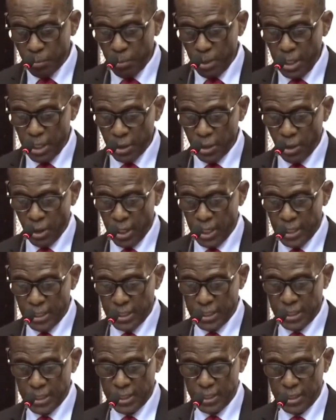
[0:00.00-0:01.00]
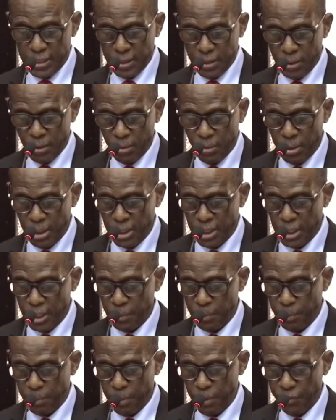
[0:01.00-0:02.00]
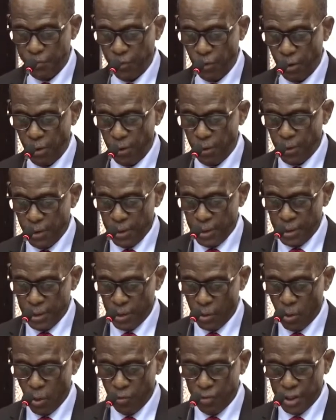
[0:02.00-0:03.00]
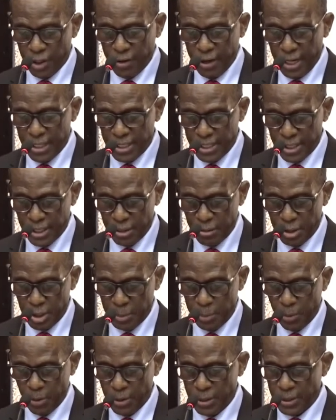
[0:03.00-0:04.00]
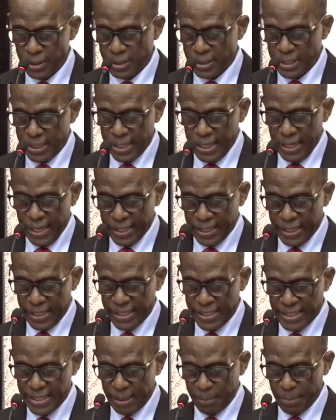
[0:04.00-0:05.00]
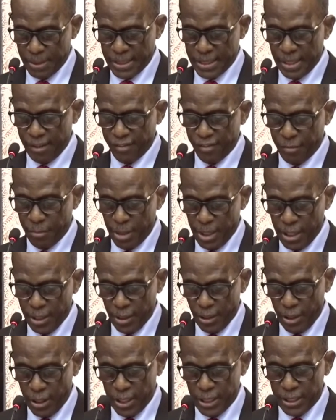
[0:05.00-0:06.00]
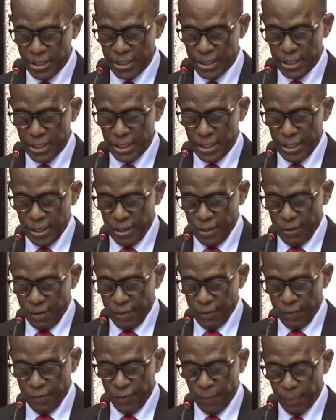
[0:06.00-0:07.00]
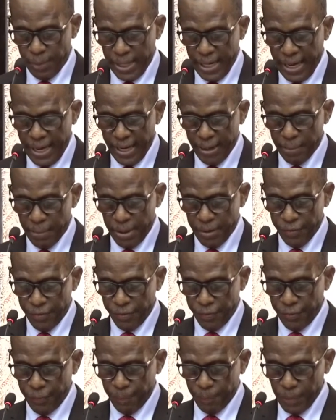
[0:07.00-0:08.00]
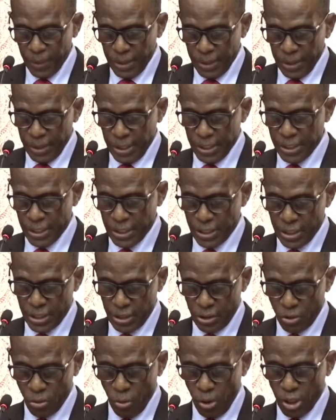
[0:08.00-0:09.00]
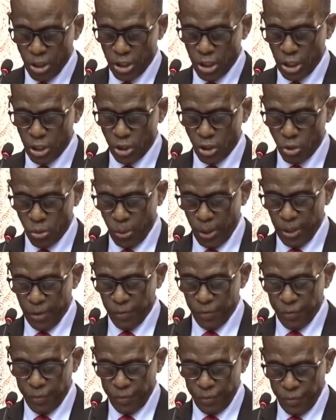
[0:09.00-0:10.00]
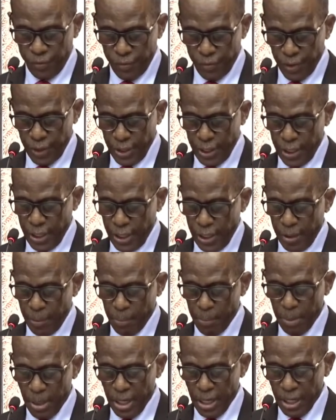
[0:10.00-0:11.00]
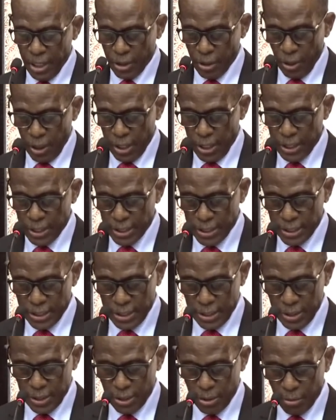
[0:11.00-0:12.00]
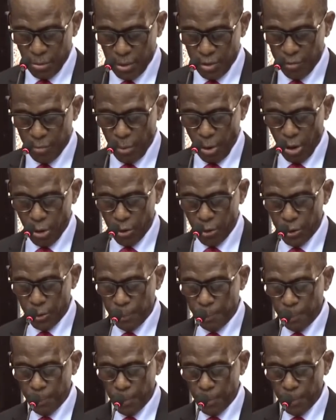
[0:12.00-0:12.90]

million we did before the COVID crisis response, another $77 million from the IMF. This is $212 million we've borrowed